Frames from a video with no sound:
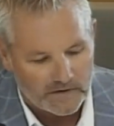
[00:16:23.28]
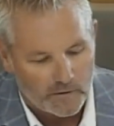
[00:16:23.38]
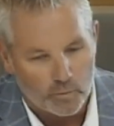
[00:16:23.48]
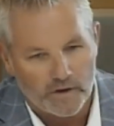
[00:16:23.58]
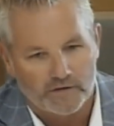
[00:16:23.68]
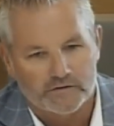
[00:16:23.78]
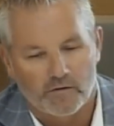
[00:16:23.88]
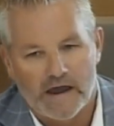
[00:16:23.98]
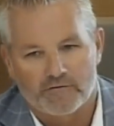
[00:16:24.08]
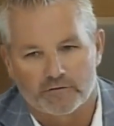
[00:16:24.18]
We
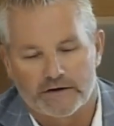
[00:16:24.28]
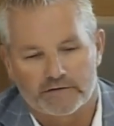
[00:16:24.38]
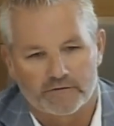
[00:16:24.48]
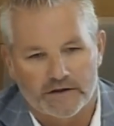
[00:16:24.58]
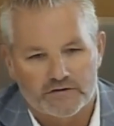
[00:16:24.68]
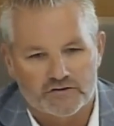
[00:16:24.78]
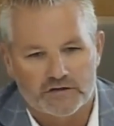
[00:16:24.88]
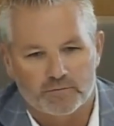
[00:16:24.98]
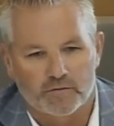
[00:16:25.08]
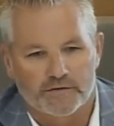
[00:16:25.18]
also have a great
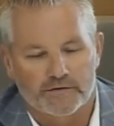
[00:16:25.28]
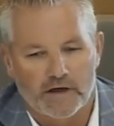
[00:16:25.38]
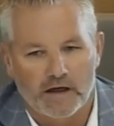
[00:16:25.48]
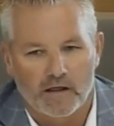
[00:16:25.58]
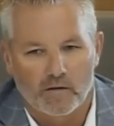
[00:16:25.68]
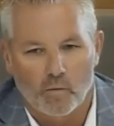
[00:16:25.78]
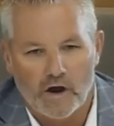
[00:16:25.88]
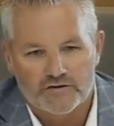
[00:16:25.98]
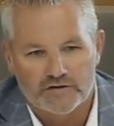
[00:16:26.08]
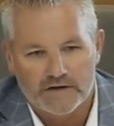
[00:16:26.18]
relationship with
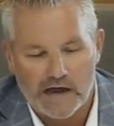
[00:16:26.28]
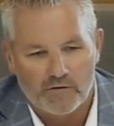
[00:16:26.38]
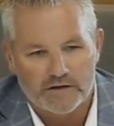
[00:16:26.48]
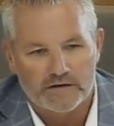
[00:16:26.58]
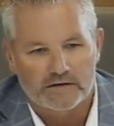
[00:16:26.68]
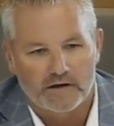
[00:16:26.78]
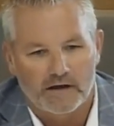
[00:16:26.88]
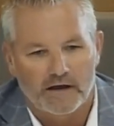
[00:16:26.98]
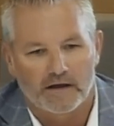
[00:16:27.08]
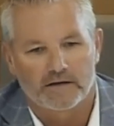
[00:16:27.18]
Washington County
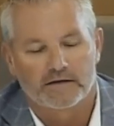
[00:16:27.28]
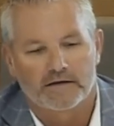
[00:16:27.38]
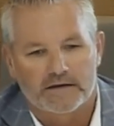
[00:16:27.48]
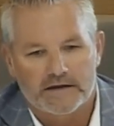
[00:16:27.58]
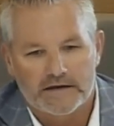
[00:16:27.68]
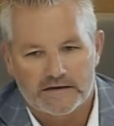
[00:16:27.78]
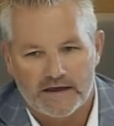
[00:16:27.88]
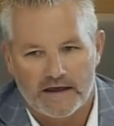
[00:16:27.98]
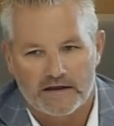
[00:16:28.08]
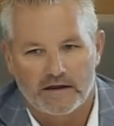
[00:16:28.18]

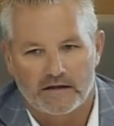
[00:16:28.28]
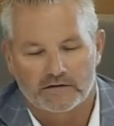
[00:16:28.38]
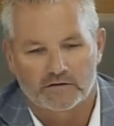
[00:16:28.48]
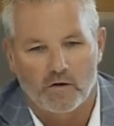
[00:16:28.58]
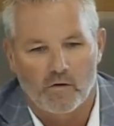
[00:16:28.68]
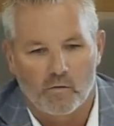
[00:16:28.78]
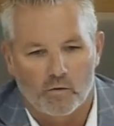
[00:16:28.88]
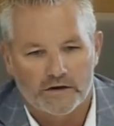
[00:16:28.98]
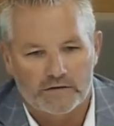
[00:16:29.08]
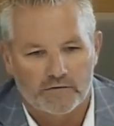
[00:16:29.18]
EDA, and so
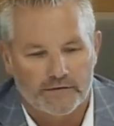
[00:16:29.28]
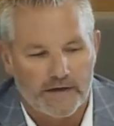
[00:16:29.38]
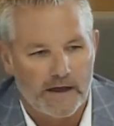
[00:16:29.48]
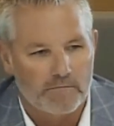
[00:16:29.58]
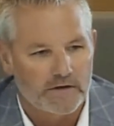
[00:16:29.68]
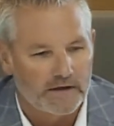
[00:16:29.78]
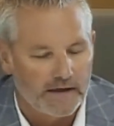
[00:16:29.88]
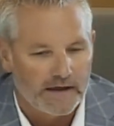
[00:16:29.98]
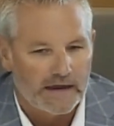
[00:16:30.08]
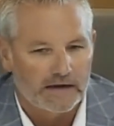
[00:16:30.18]
working with them
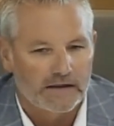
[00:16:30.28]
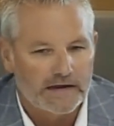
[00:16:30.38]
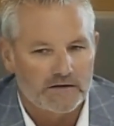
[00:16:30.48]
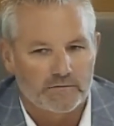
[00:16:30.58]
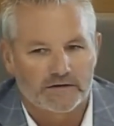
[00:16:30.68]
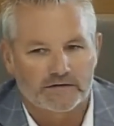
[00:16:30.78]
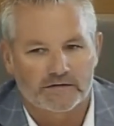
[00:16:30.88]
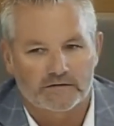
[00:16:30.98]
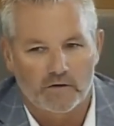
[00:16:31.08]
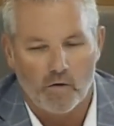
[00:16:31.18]
and letting the
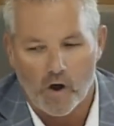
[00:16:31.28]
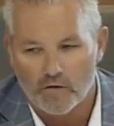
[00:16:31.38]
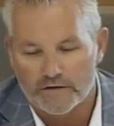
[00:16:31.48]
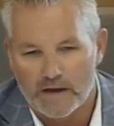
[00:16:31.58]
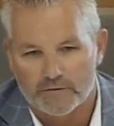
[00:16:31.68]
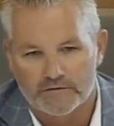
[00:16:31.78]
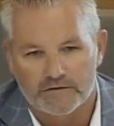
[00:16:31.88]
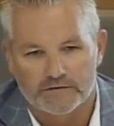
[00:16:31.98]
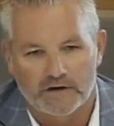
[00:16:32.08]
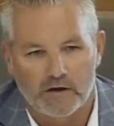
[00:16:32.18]
businesses know all the
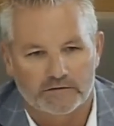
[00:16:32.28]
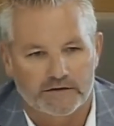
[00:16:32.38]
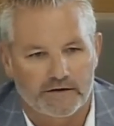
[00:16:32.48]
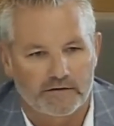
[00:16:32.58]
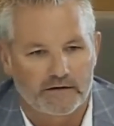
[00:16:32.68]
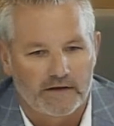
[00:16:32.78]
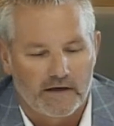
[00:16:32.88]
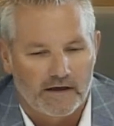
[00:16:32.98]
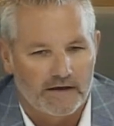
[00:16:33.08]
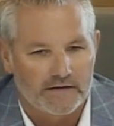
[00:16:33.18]
opportunities that are out there
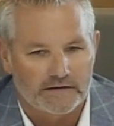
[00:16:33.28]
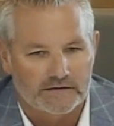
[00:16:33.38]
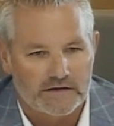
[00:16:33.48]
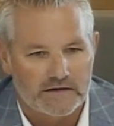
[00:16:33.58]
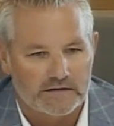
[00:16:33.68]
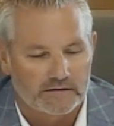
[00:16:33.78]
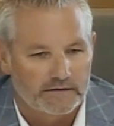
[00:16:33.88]
is key.